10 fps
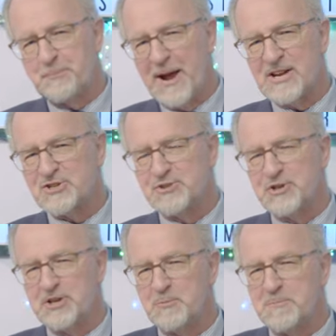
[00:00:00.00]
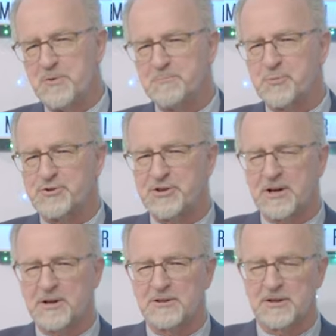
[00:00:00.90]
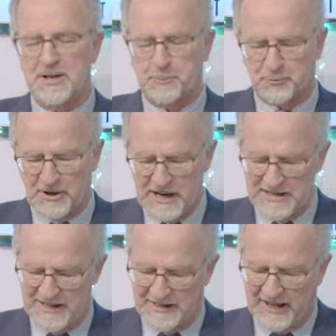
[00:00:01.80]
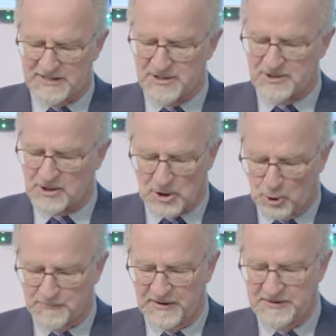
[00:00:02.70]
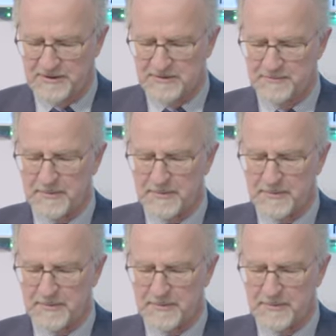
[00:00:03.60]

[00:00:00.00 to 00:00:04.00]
past year, we've been particularly praying against the COVID.